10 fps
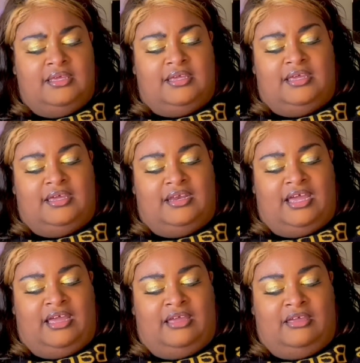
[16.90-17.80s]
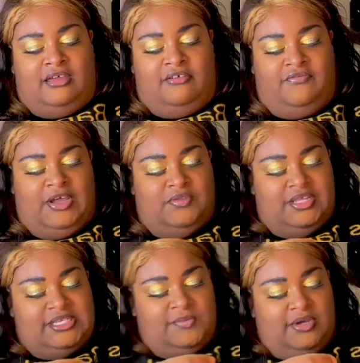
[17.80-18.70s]
and I
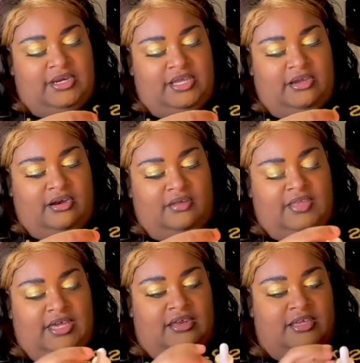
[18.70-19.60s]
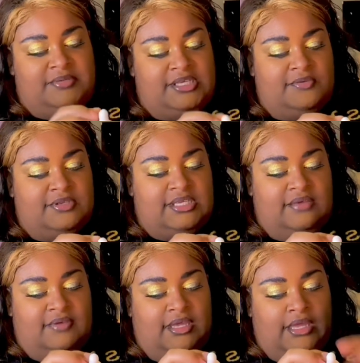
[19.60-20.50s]
found this one here that Ipsy was
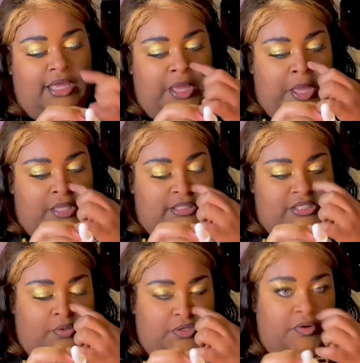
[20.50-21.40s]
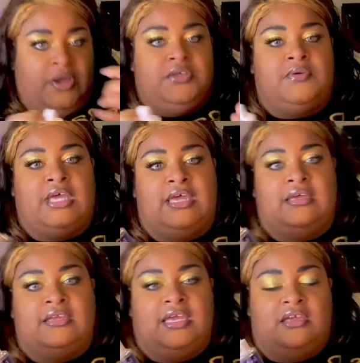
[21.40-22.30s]
giving. So you know how you
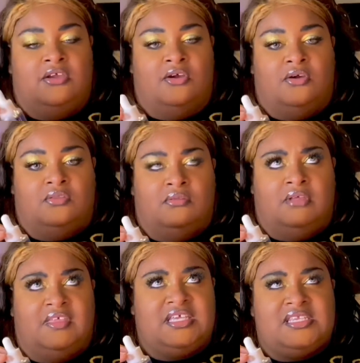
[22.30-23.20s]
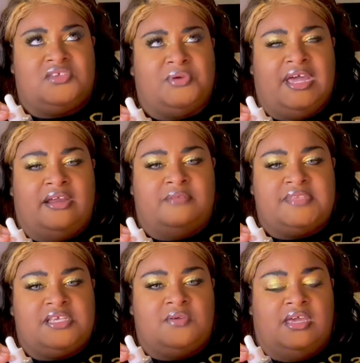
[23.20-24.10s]
can get I think it's 3
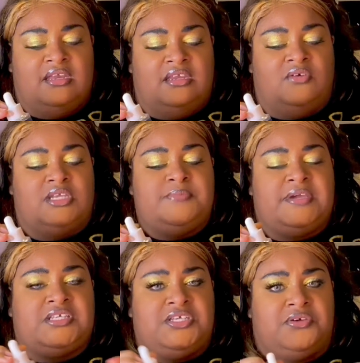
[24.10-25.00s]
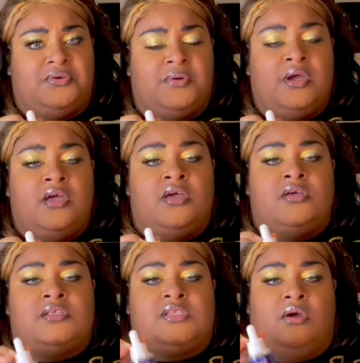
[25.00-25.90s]
items that you get and you get to pick two.
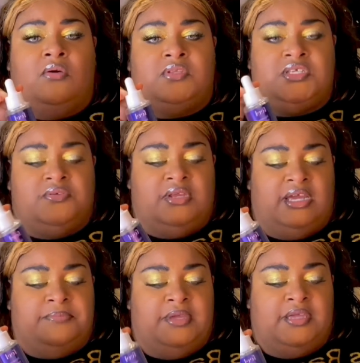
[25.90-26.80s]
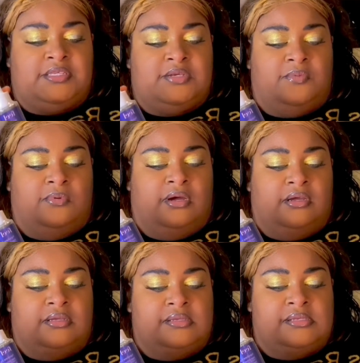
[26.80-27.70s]
So the two that I picked
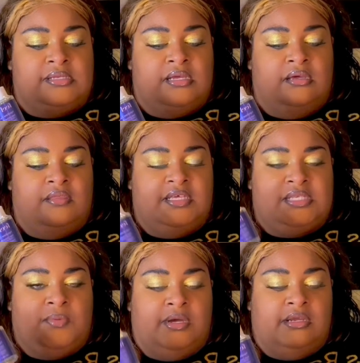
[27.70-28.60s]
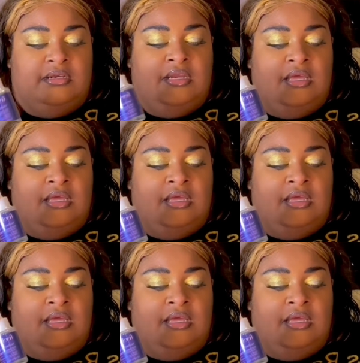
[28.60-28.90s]
was this one,